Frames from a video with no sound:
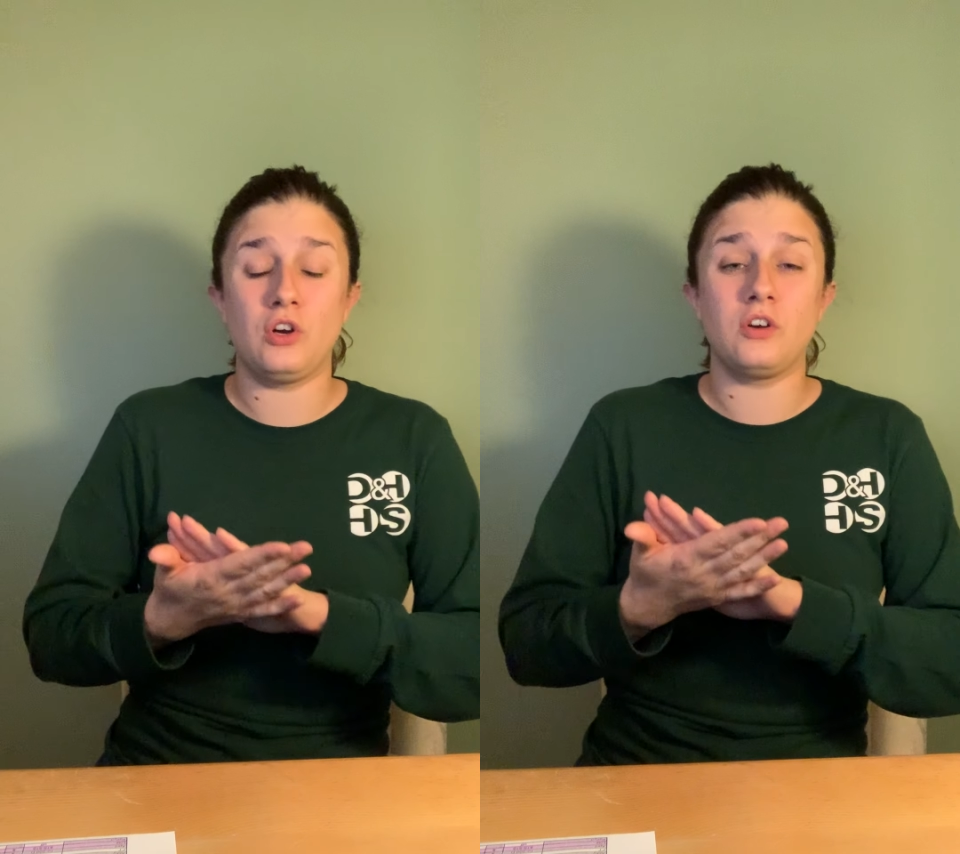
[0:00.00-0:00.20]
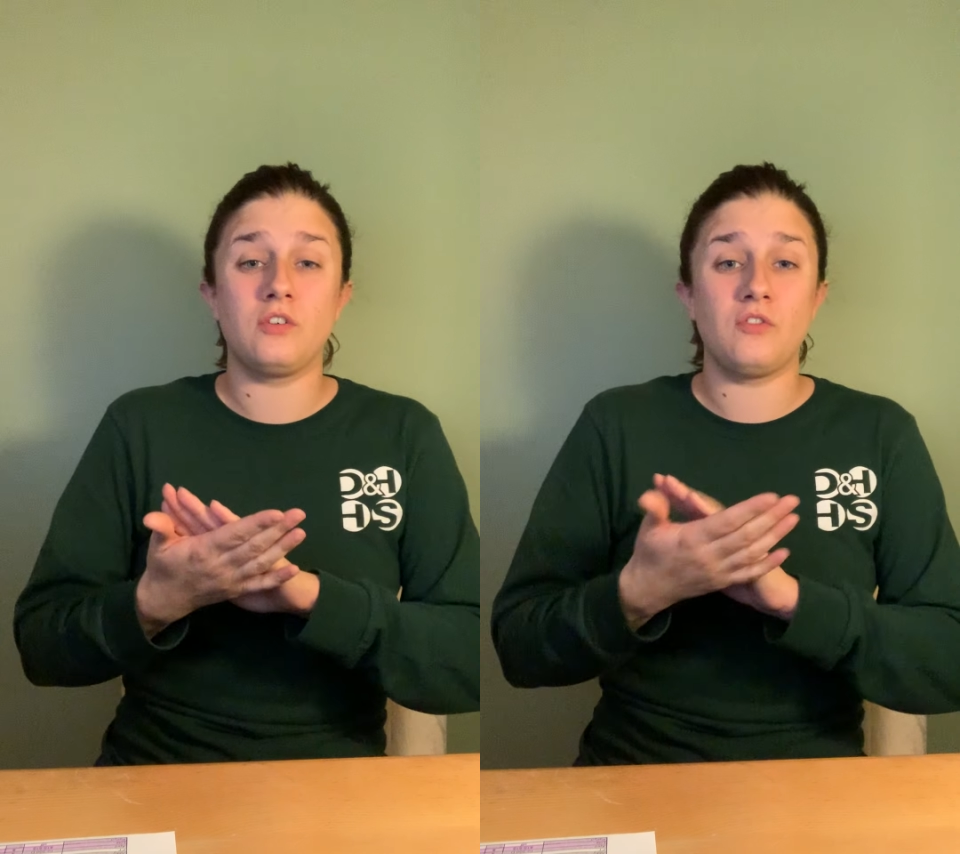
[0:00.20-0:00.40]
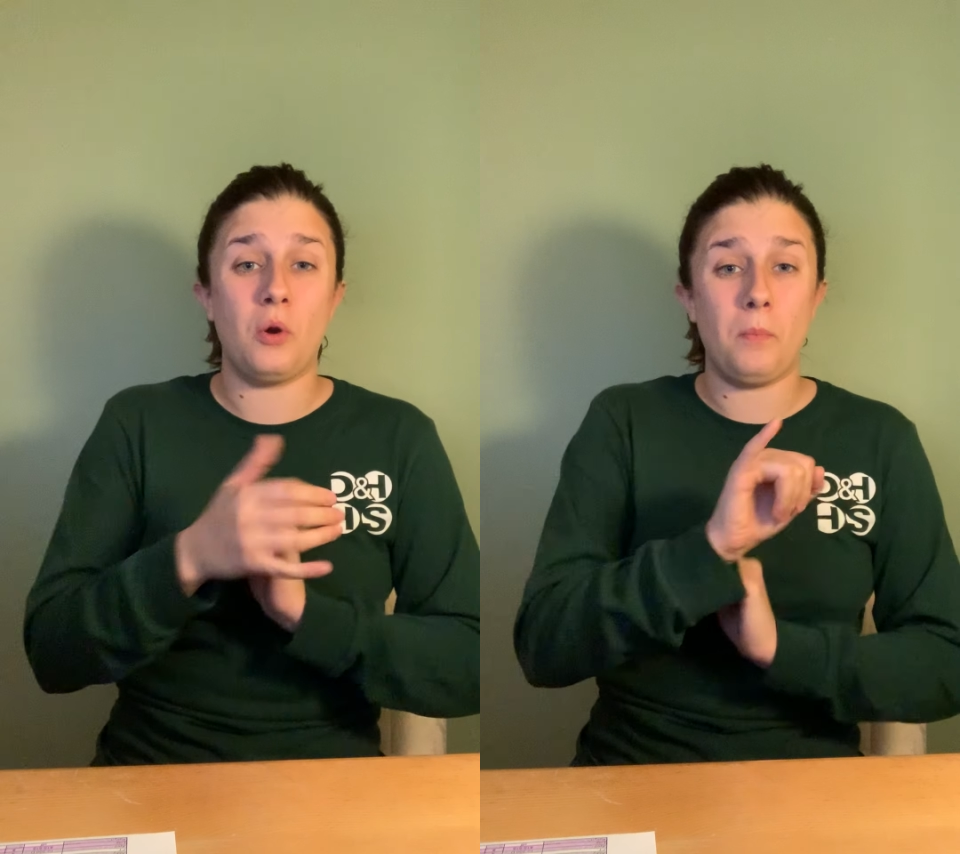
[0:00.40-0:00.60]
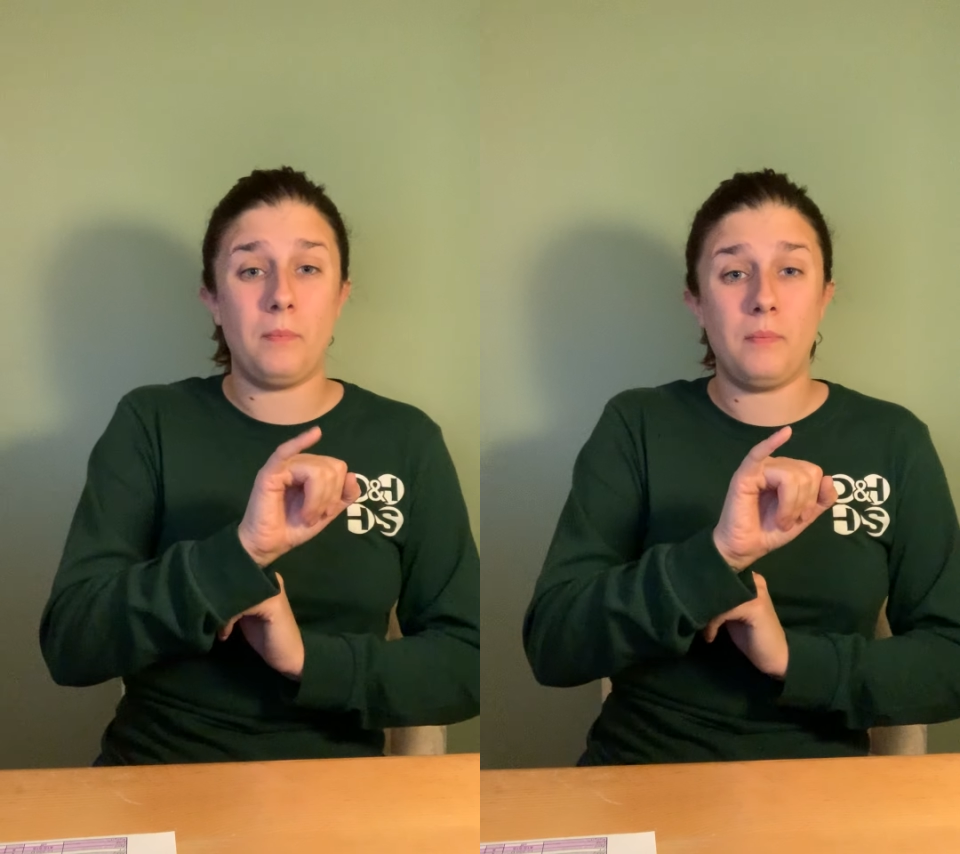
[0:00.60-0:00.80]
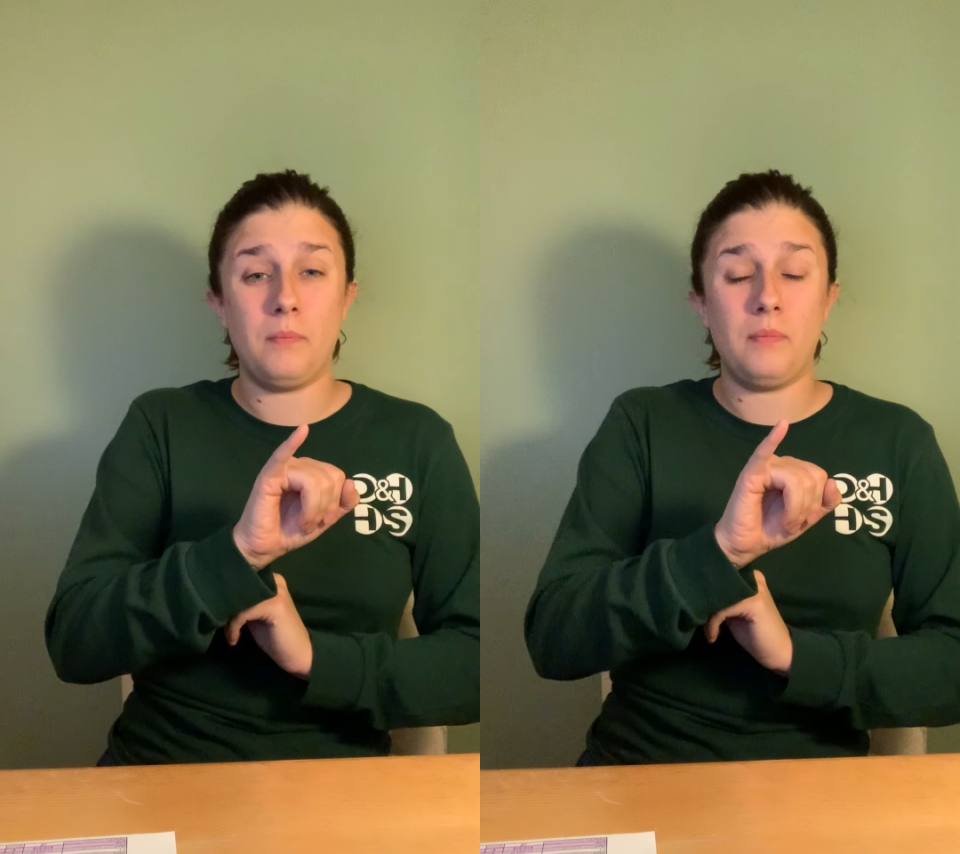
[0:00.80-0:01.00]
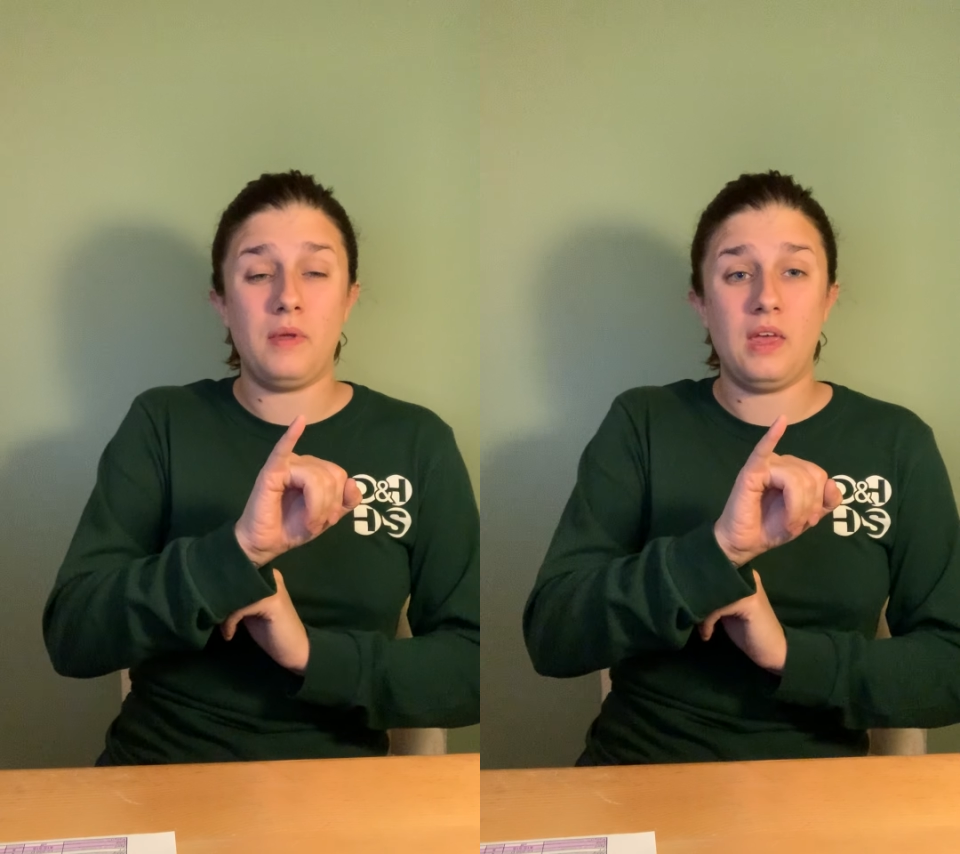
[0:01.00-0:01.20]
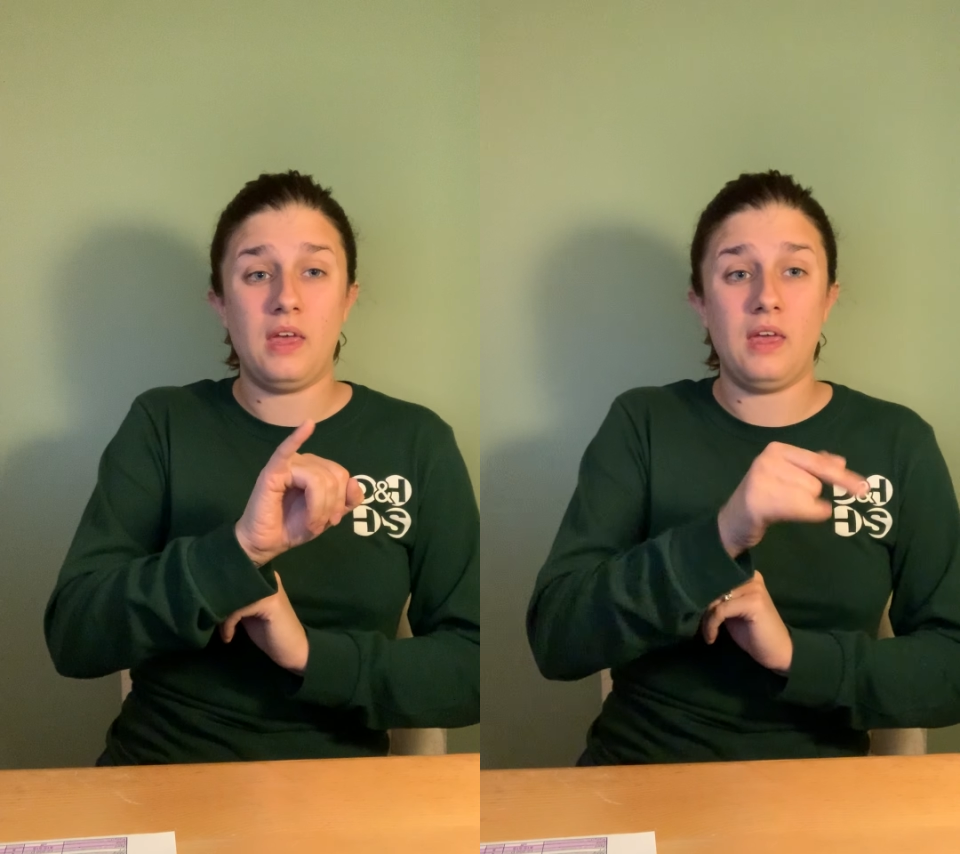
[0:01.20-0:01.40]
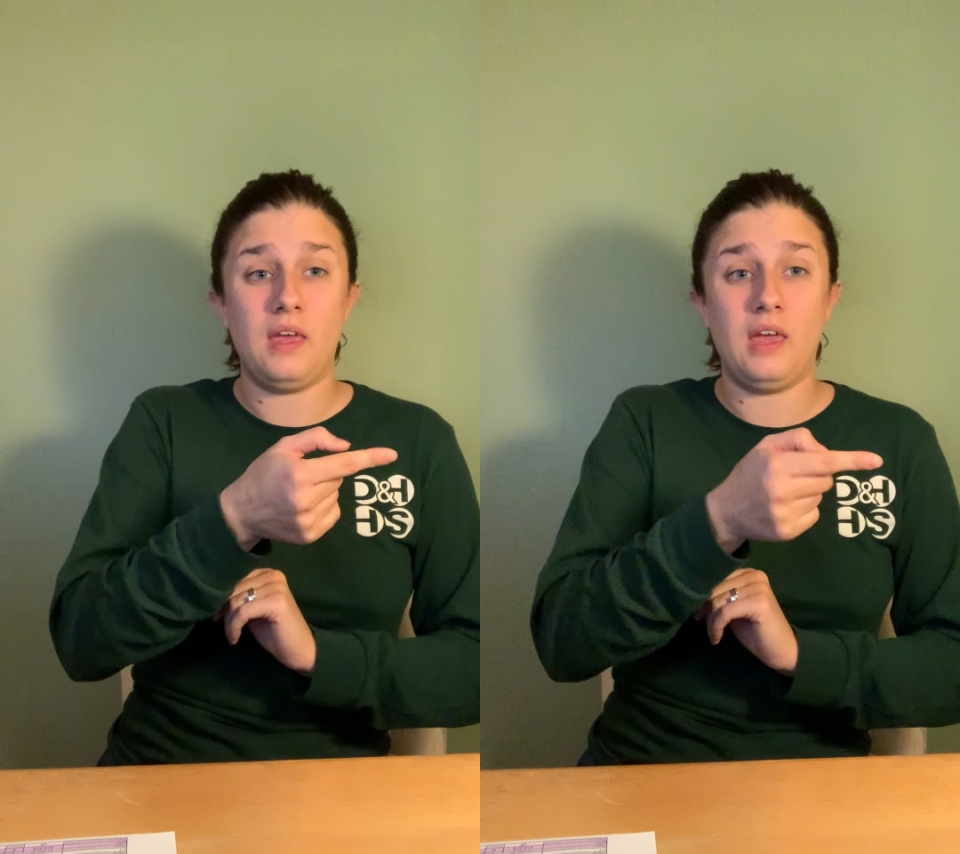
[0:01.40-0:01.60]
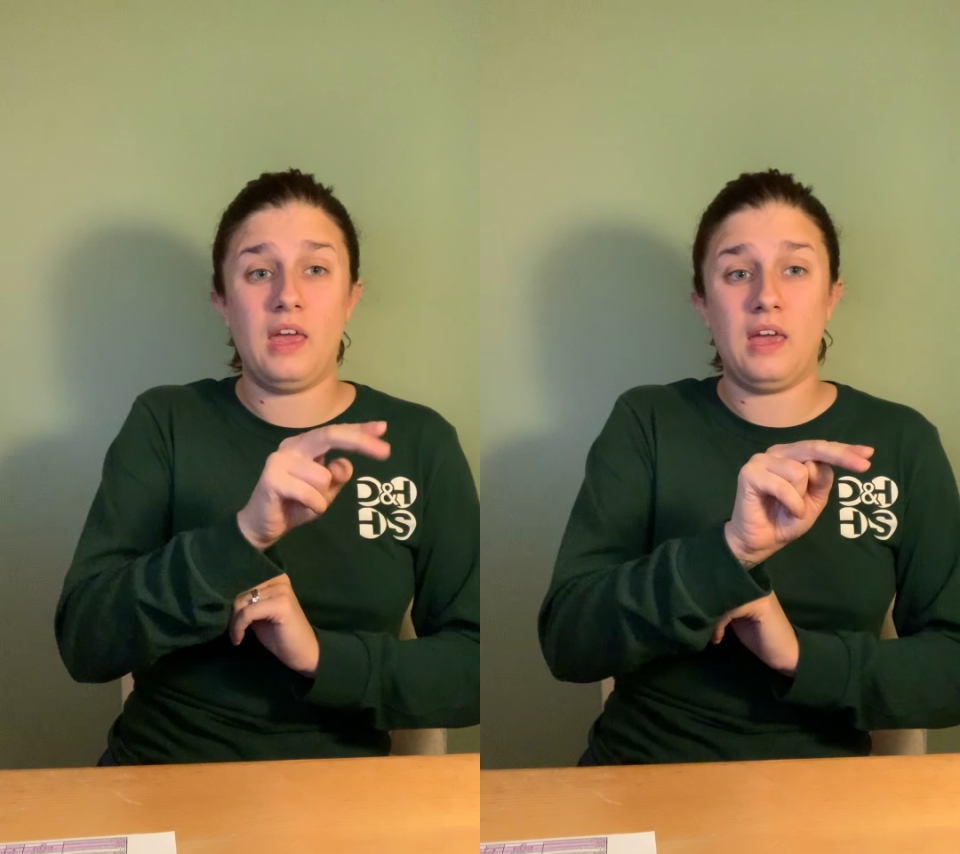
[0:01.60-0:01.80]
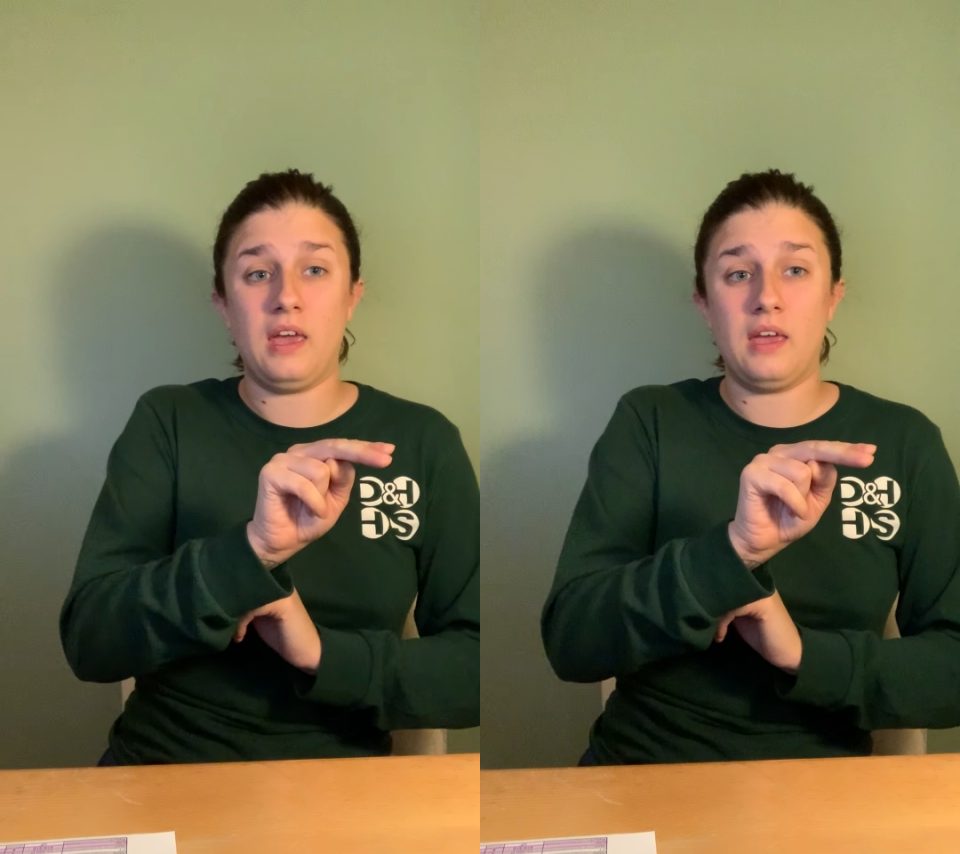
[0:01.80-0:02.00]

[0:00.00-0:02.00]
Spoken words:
into a metamorphic rock.